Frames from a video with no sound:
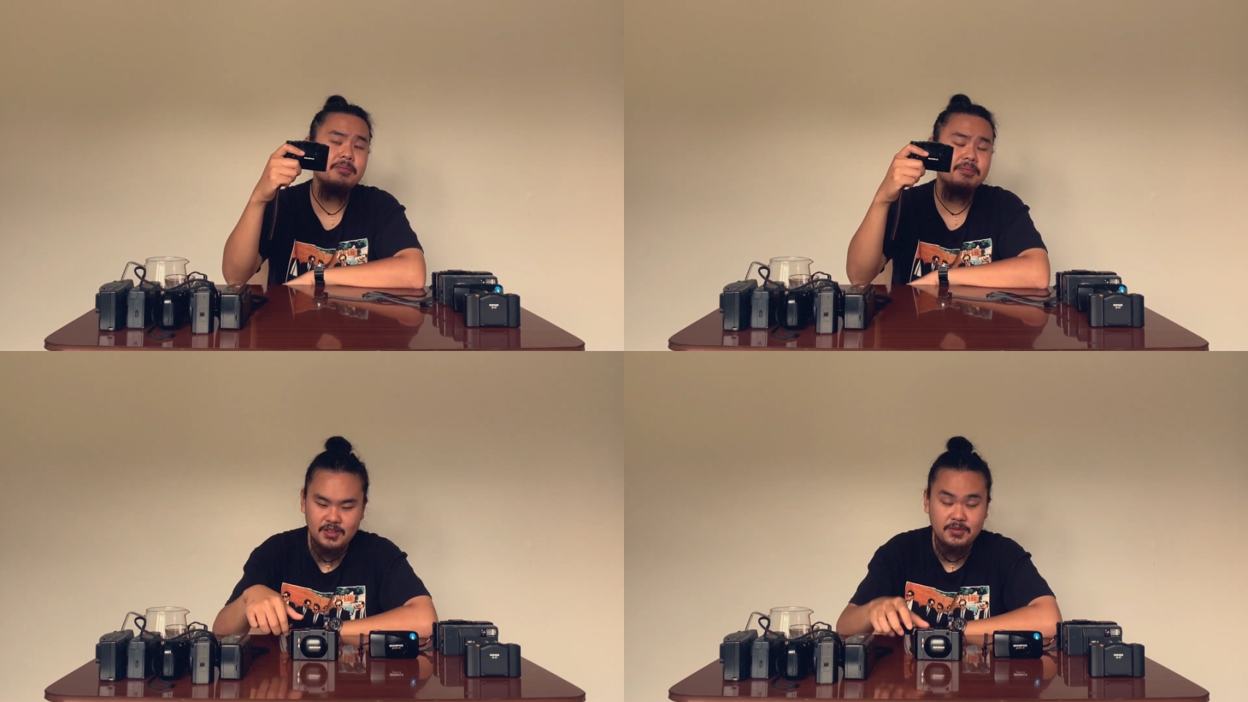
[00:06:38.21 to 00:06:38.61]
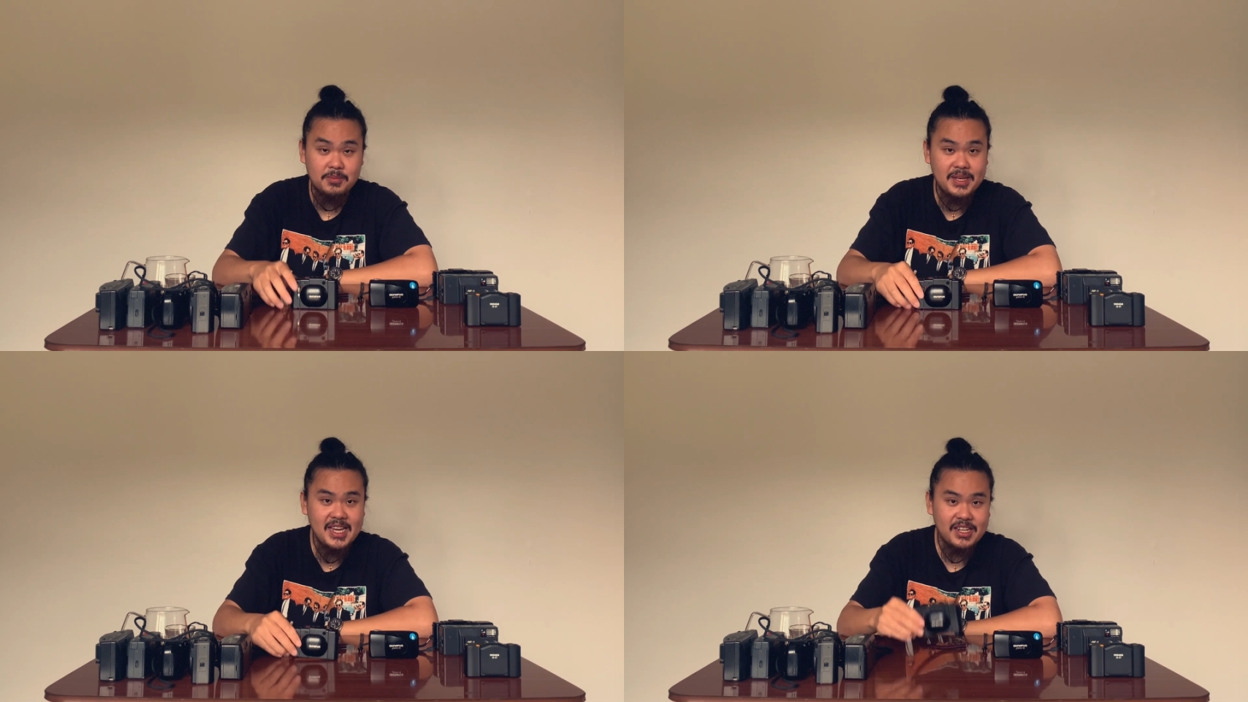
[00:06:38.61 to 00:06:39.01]
So for
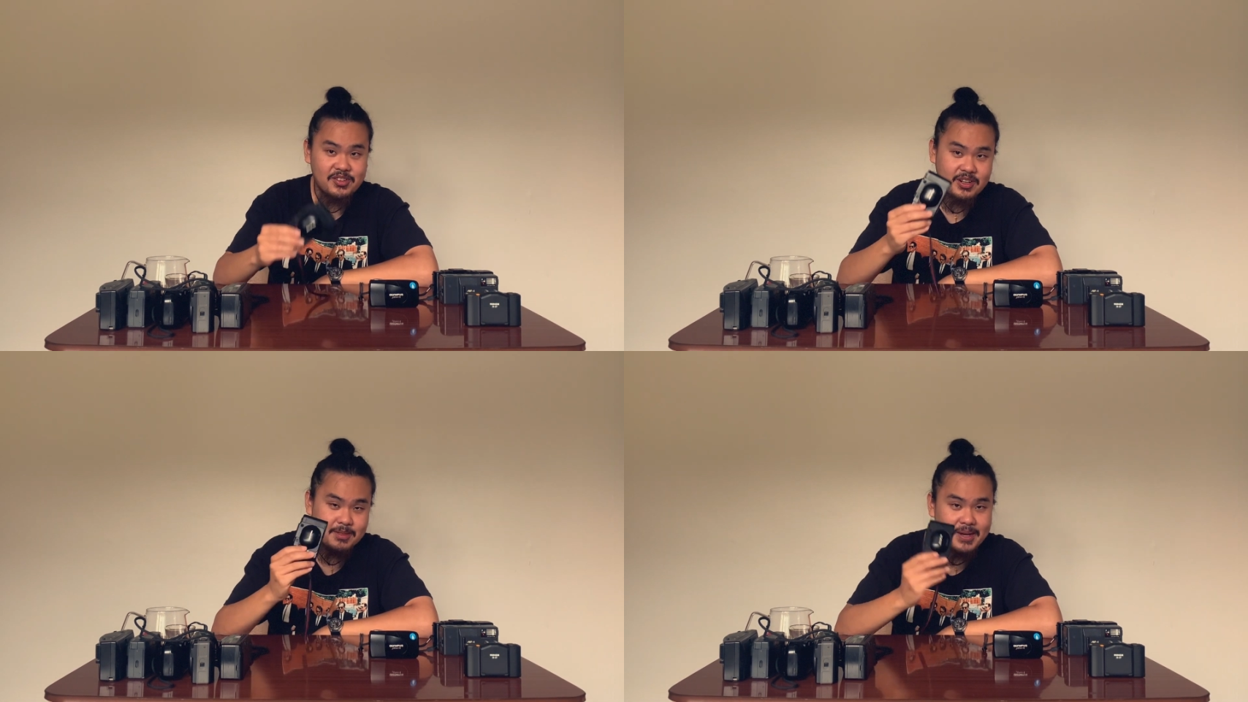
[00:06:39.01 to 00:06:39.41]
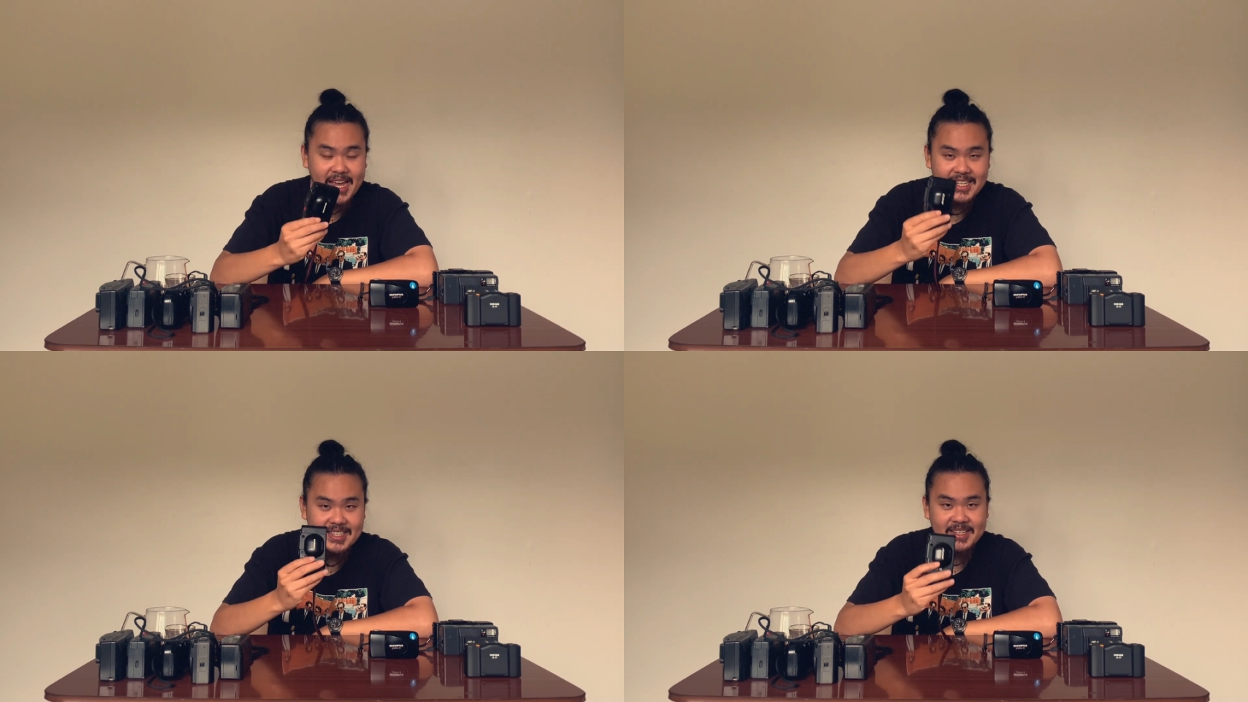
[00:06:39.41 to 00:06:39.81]
me, I trust my
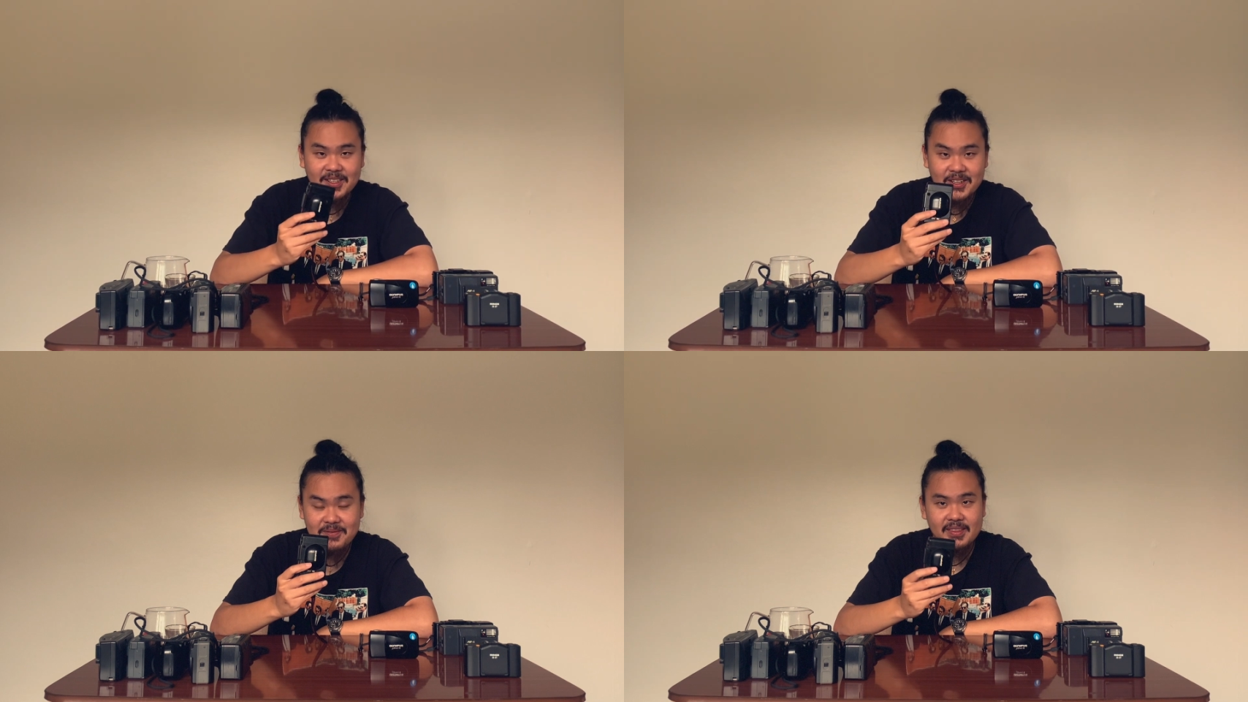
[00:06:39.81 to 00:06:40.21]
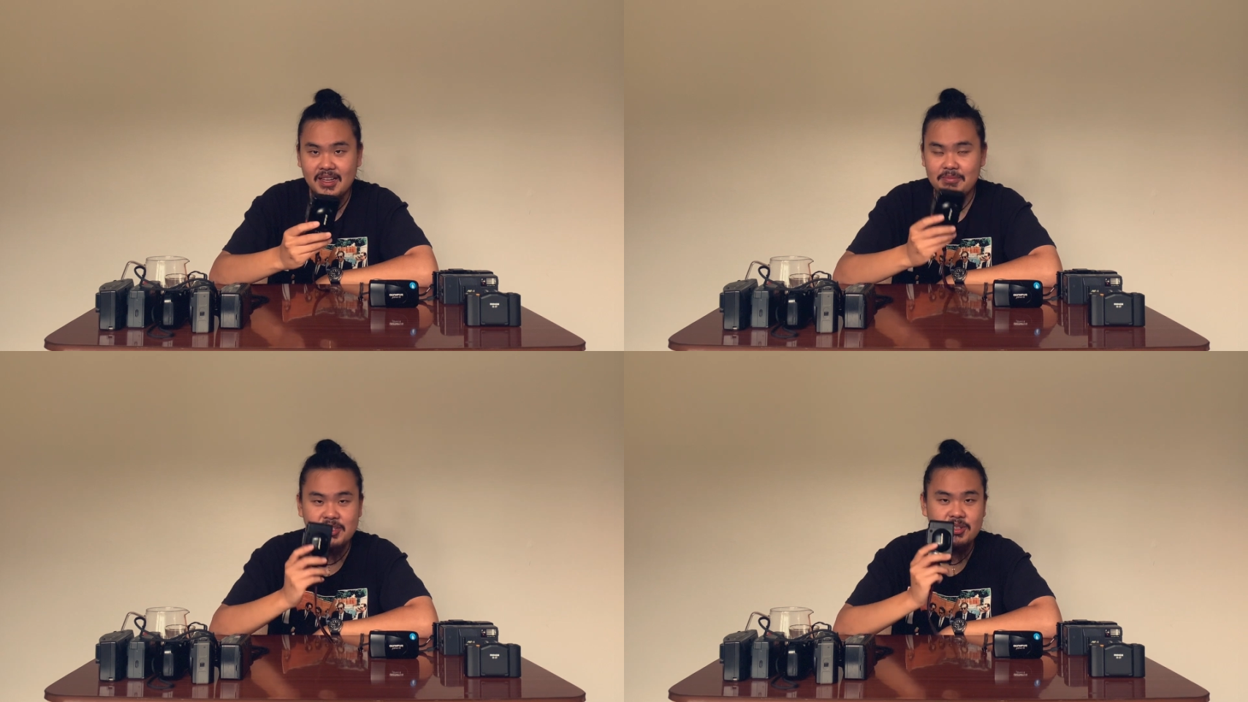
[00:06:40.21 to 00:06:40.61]
XA a lot.
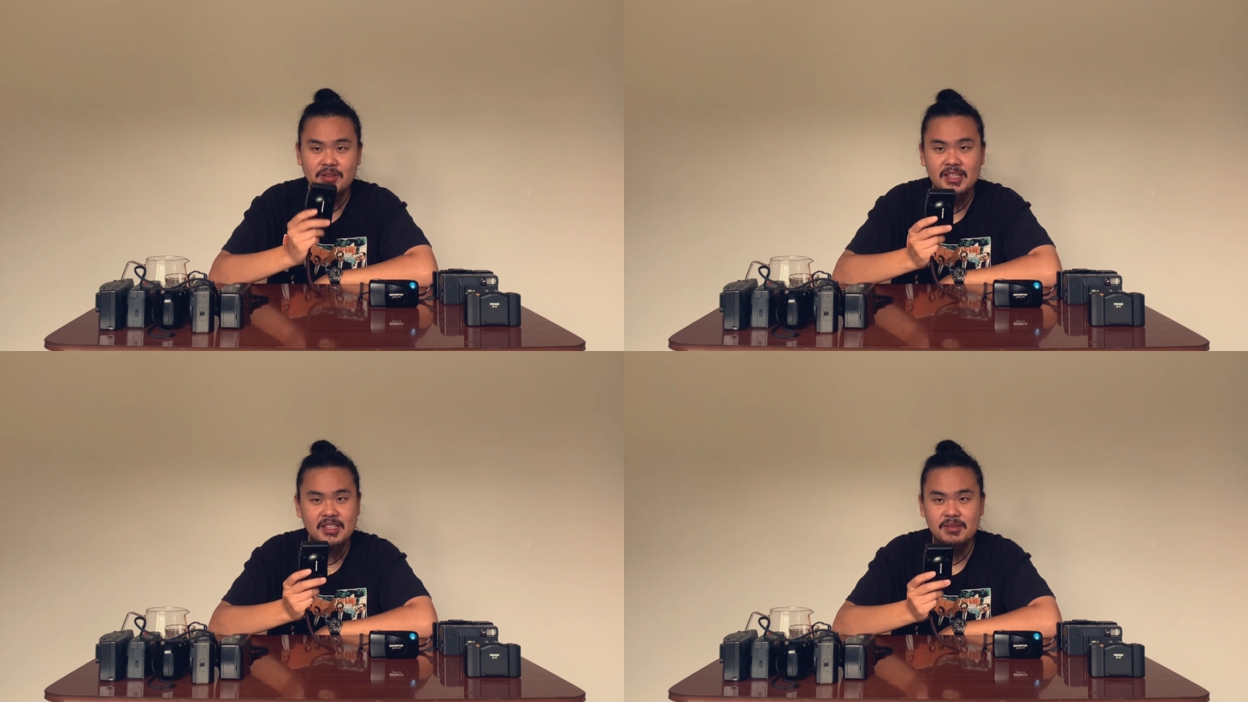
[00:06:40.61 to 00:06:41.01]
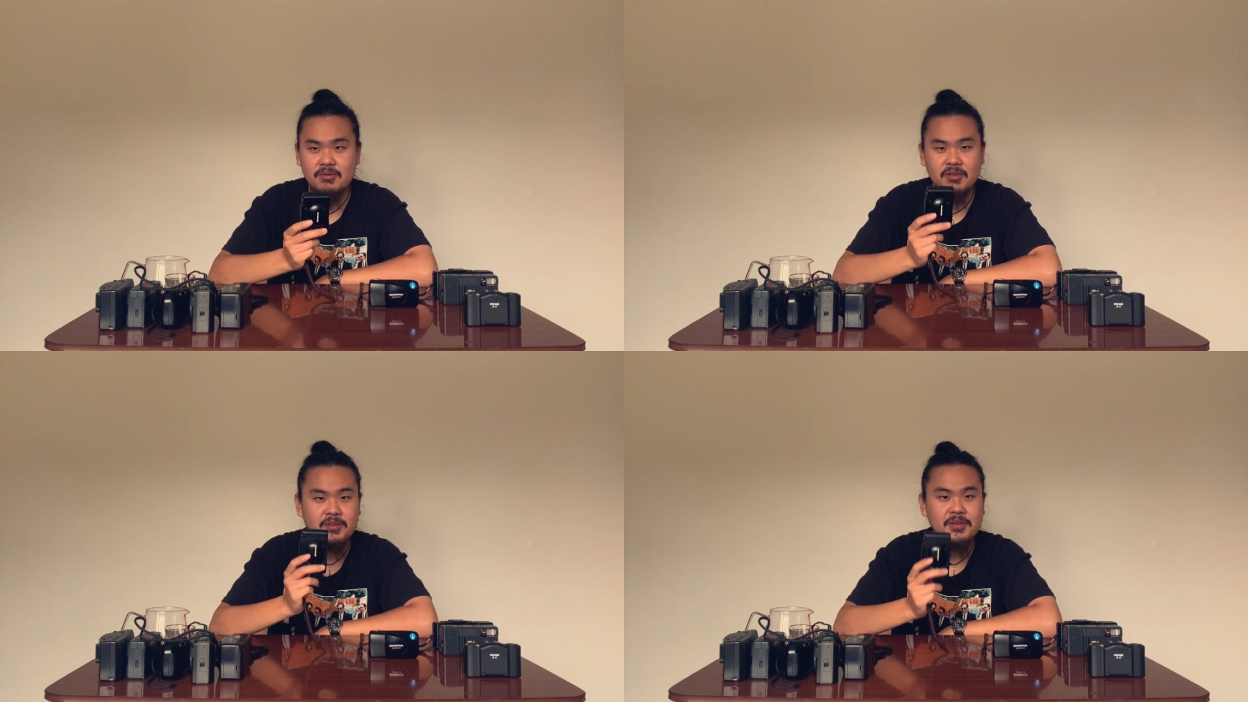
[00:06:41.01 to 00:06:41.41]
I've been shooting this
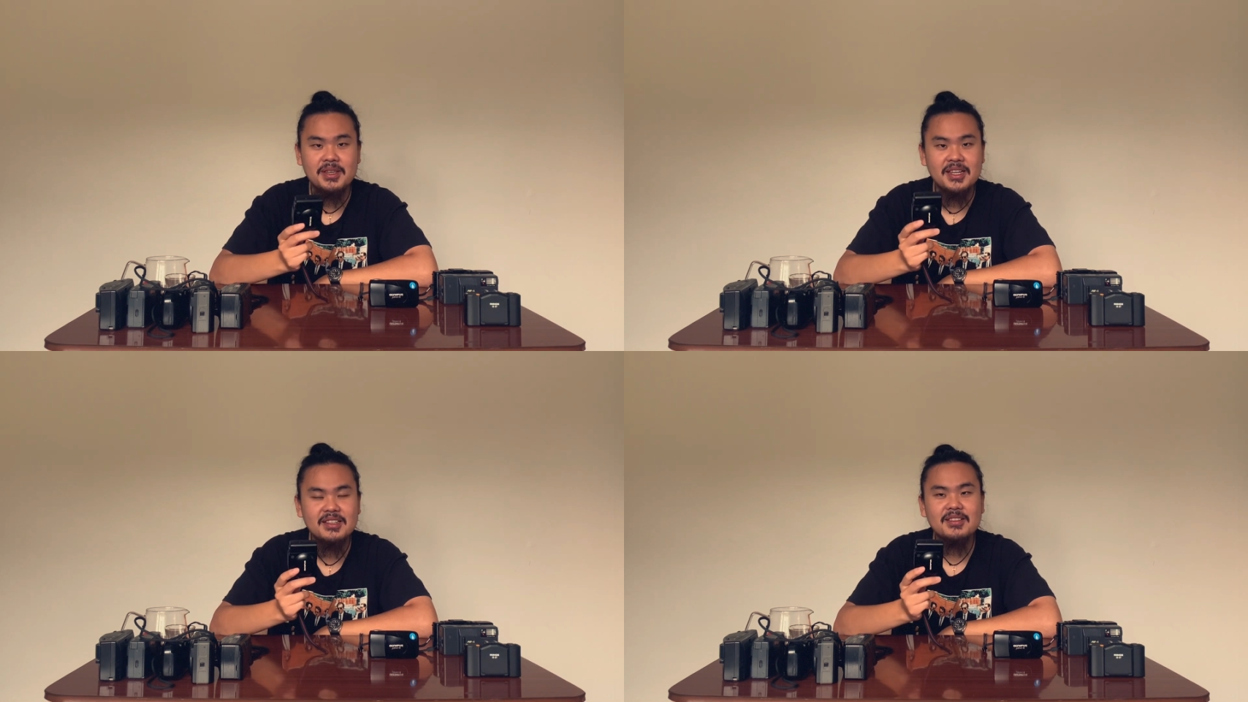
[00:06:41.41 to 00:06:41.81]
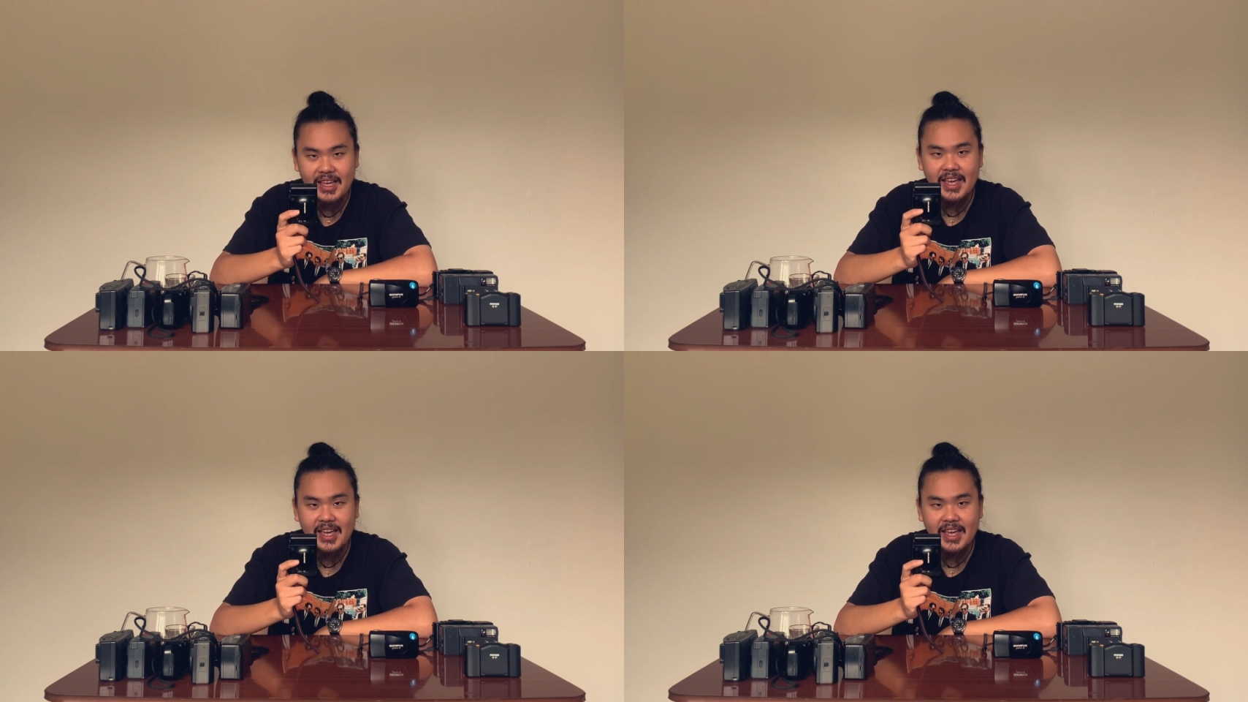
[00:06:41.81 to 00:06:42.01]
for a few years.